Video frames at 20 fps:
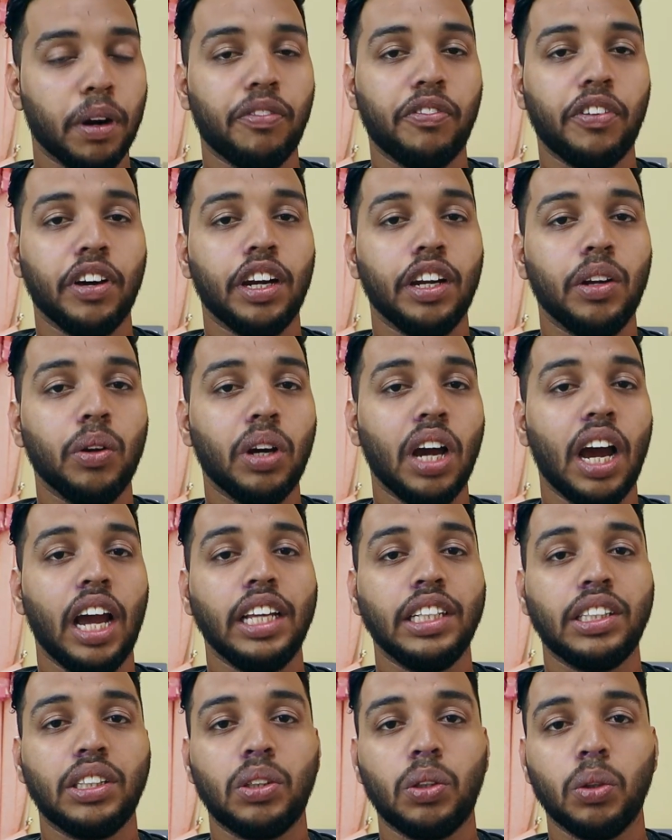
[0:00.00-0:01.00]
prefer you
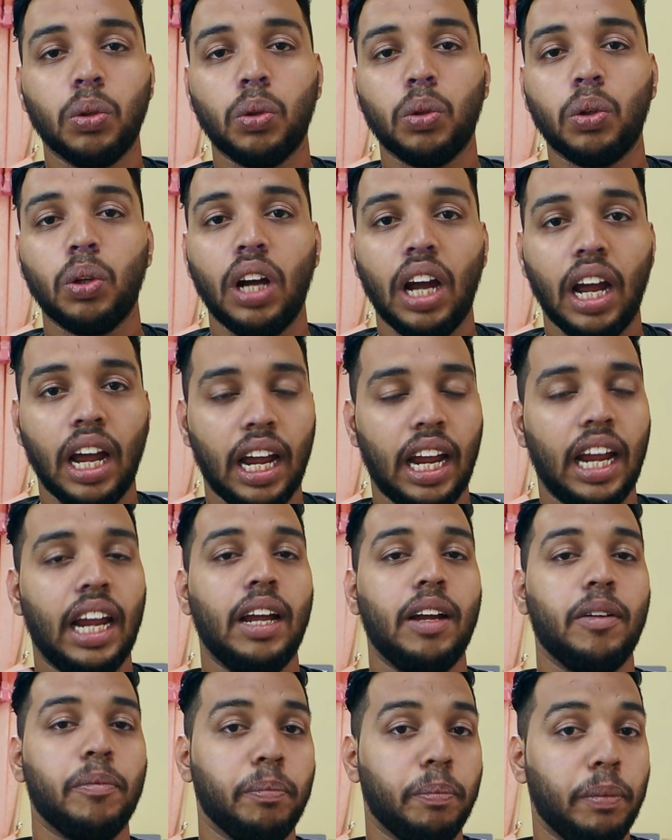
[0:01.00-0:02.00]
guys to
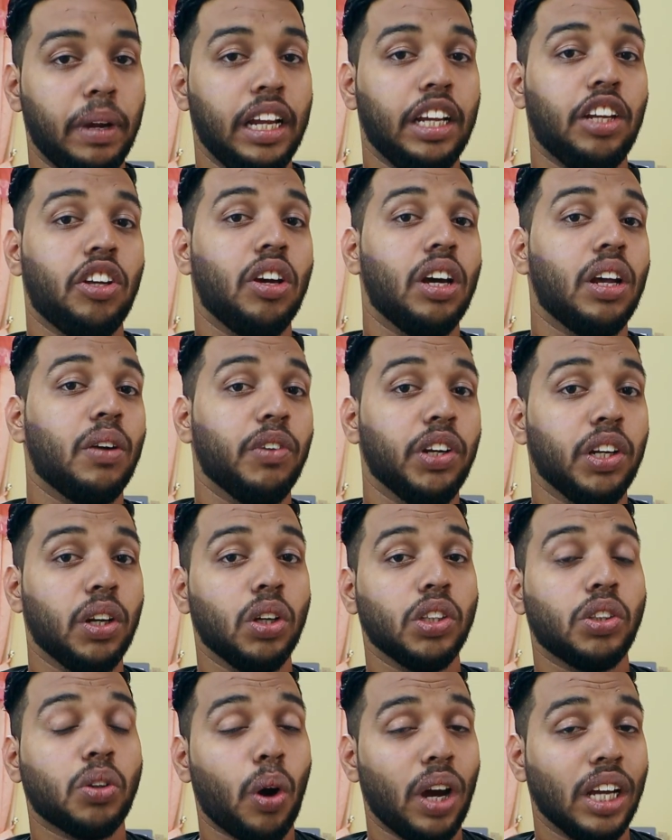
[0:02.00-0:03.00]
make your
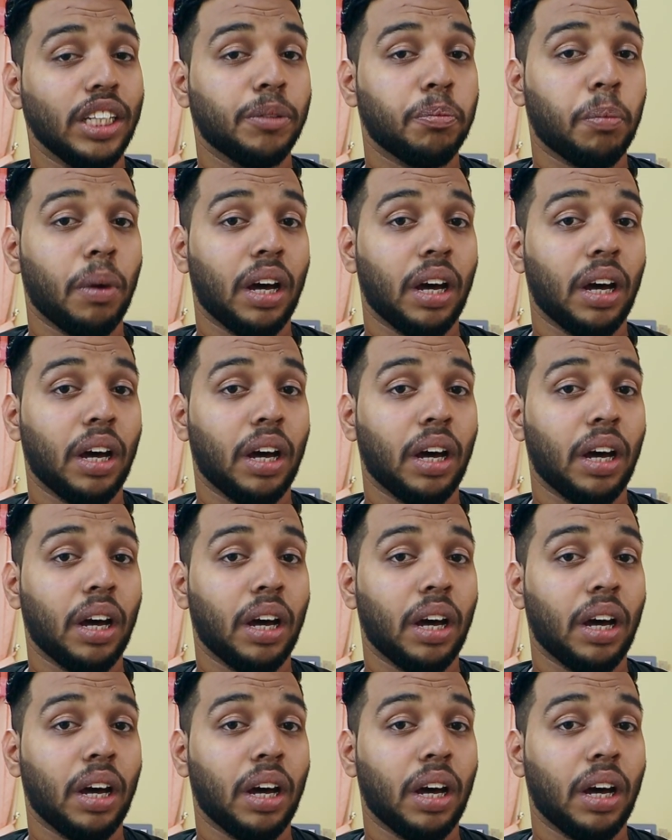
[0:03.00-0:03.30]
Windows OS